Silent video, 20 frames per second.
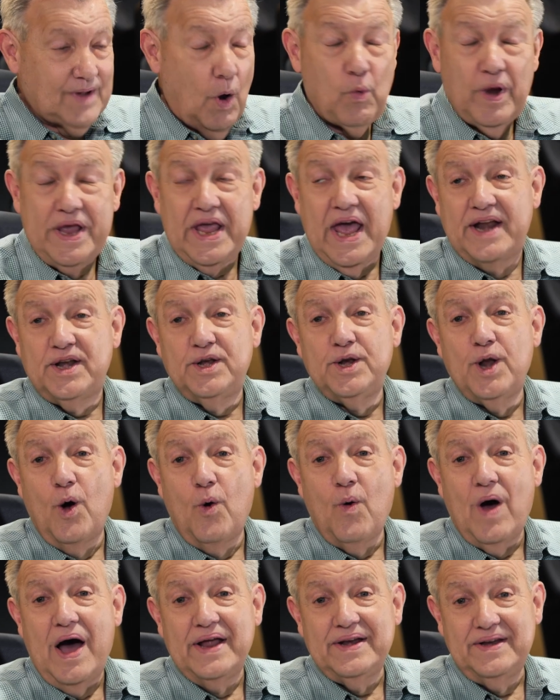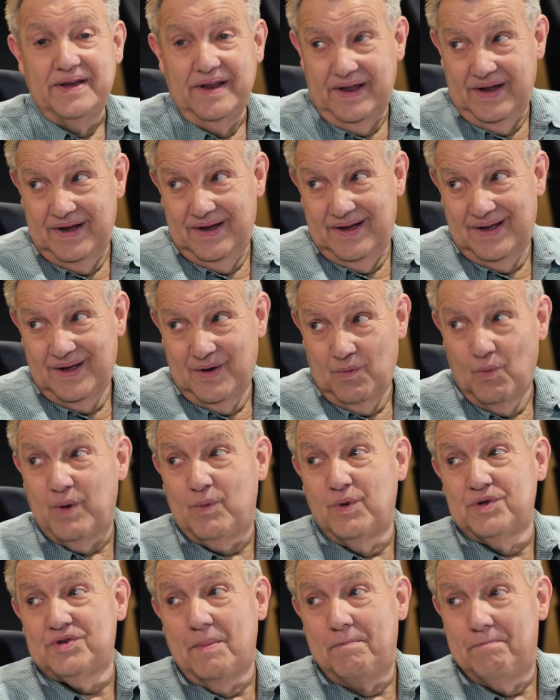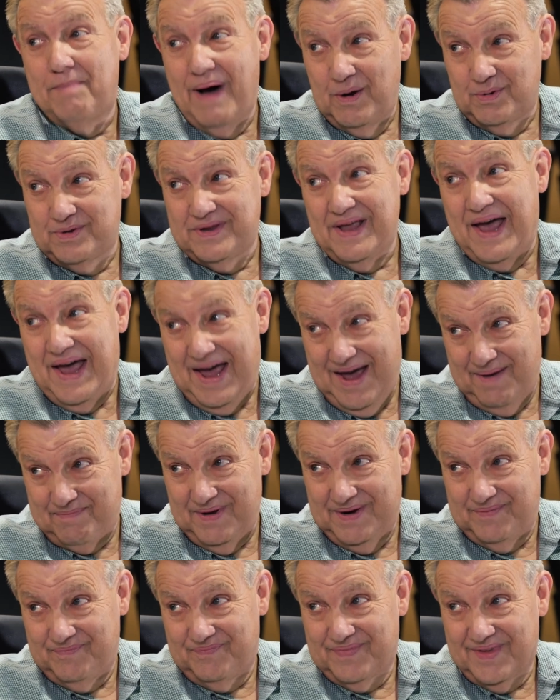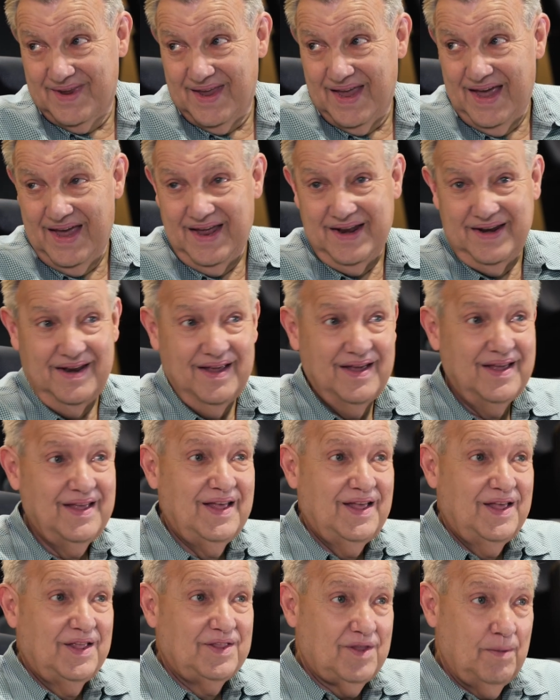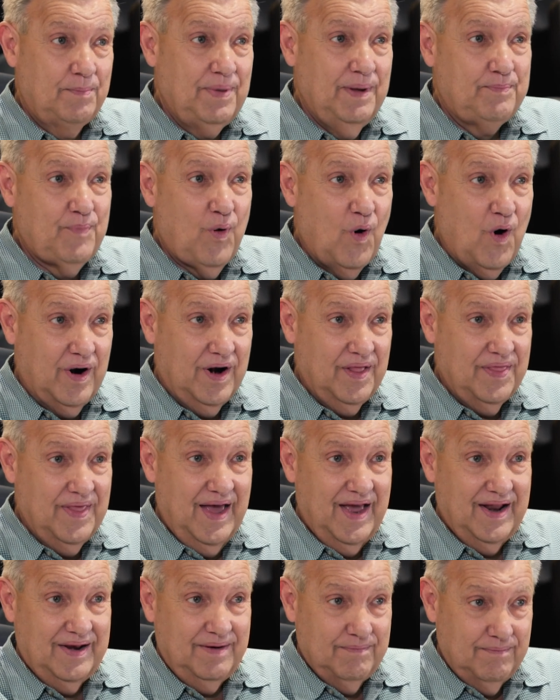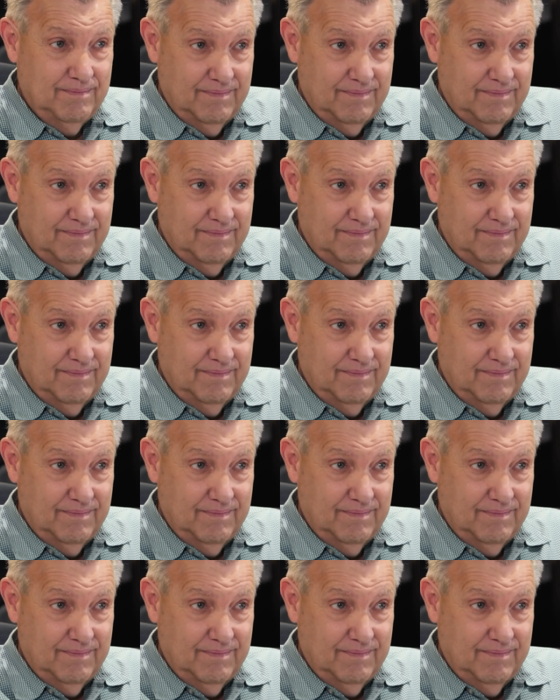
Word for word: We had no idea what was about to happen, and to be part of that,